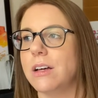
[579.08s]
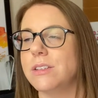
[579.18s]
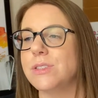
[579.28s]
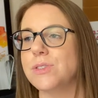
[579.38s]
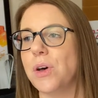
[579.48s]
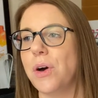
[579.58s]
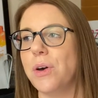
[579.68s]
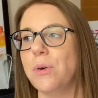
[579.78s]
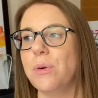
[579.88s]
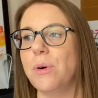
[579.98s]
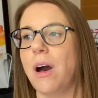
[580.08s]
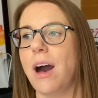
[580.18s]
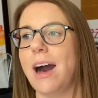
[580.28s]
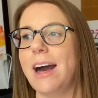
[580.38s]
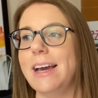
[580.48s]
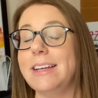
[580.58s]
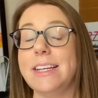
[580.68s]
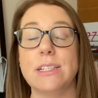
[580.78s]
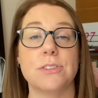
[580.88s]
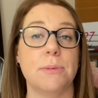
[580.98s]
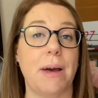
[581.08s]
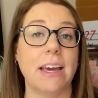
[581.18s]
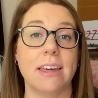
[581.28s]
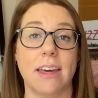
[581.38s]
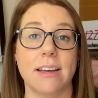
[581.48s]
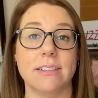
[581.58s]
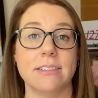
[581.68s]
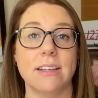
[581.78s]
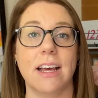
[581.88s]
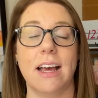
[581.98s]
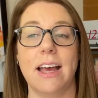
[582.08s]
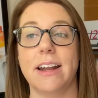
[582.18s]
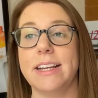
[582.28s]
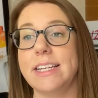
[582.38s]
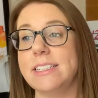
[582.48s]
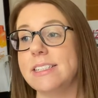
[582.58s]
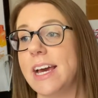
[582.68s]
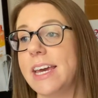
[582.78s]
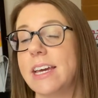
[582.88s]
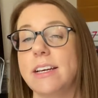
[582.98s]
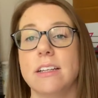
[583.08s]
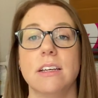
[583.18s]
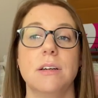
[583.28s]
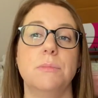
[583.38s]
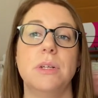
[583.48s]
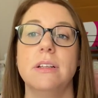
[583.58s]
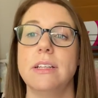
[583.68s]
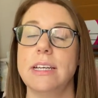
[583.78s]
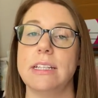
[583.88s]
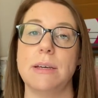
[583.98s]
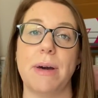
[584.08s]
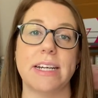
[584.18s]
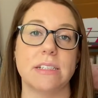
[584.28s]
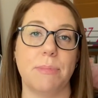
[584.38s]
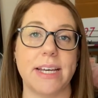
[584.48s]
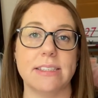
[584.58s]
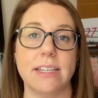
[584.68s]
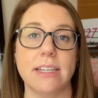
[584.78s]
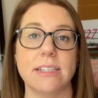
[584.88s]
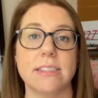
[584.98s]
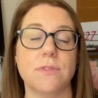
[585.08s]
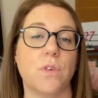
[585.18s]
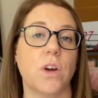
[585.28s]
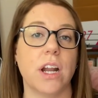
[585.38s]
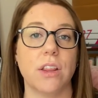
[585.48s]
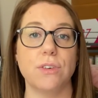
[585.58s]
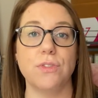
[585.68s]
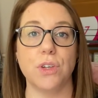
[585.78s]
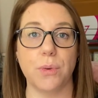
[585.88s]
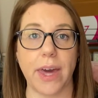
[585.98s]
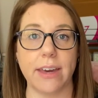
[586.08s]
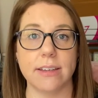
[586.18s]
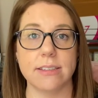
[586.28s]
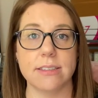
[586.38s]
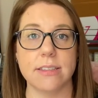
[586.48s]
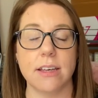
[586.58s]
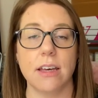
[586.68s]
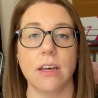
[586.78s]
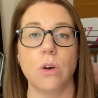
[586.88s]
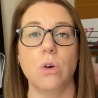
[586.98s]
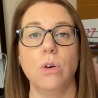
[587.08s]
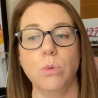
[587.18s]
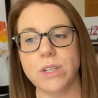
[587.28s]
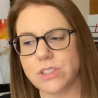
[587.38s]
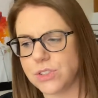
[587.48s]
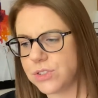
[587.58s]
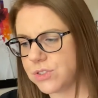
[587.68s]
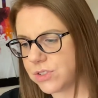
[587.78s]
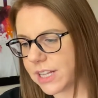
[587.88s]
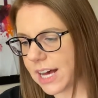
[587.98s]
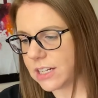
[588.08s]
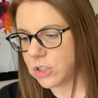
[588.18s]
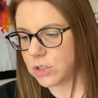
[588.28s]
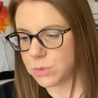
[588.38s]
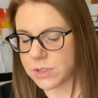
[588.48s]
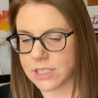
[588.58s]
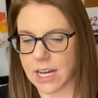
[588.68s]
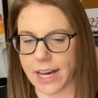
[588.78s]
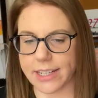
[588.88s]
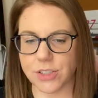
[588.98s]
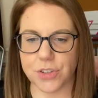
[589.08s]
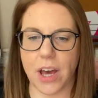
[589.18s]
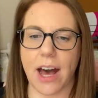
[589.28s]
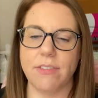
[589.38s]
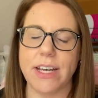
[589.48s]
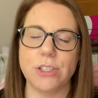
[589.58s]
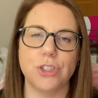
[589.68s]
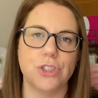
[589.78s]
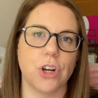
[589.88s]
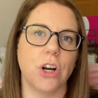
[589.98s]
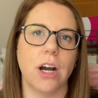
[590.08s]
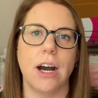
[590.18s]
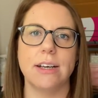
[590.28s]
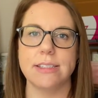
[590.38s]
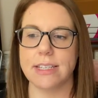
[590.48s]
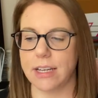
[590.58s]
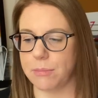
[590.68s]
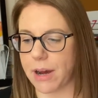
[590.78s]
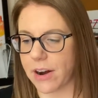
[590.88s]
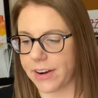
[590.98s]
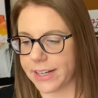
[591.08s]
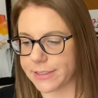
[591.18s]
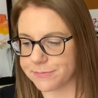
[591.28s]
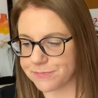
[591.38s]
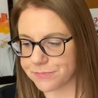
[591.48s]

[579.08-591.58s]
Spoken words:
So I need to strip back again and I need to take it completely back to basics for another few weeks. Once you do that, you will start to have a stronger skin barrier.